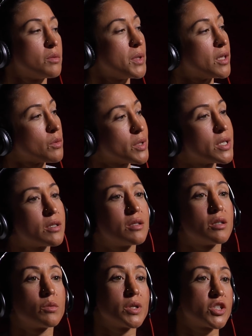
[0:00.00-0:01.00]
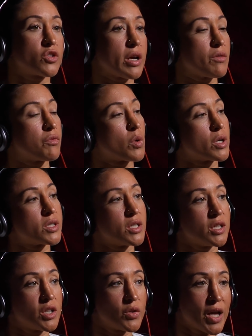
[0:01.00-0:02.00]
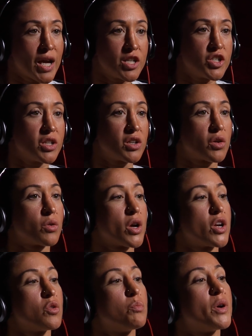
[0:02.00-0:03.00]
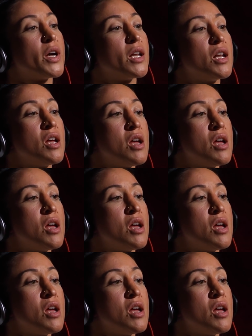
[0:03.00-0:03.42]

I mean, there was Strikeforce, and, you know, they had Gina Carano, but